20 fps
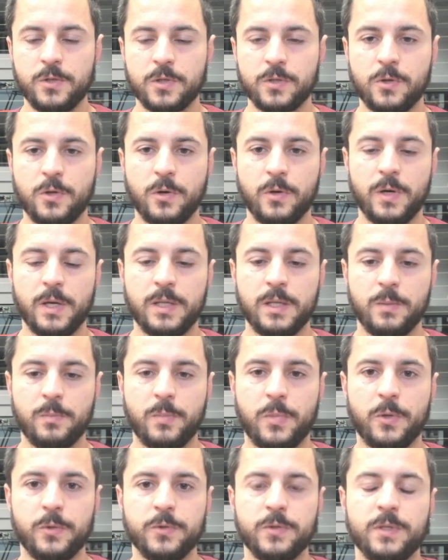And I'll just go ahead
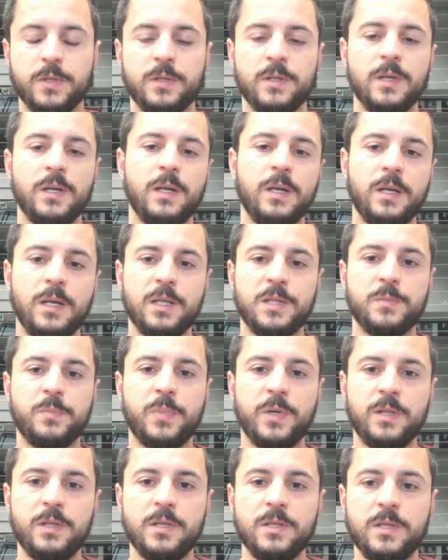and post it.
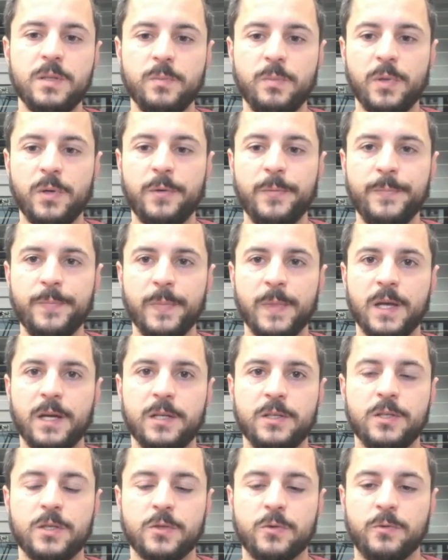It's pretty simple.
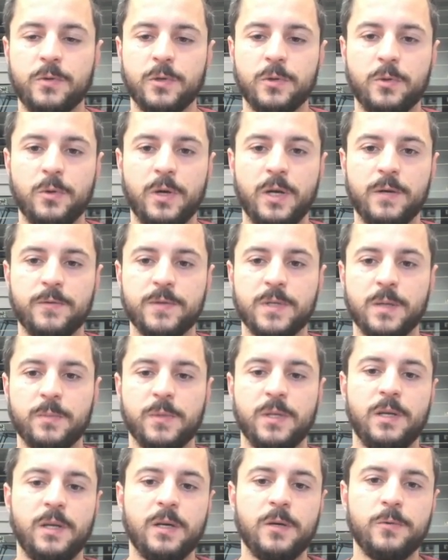I just want to have
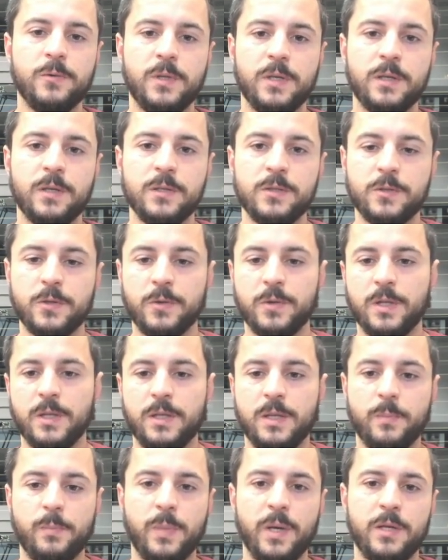something out there so
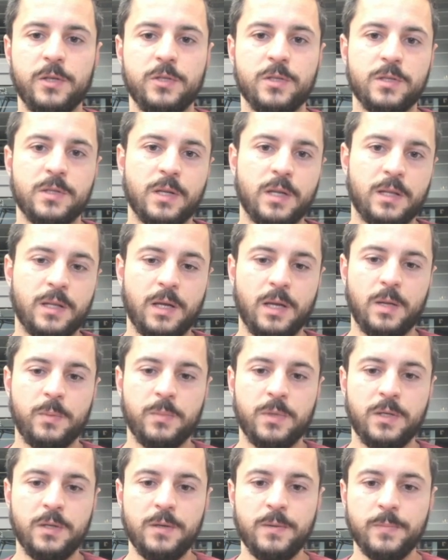that the page is not
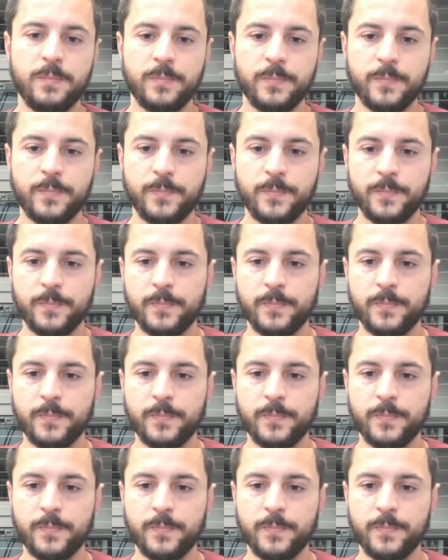empty.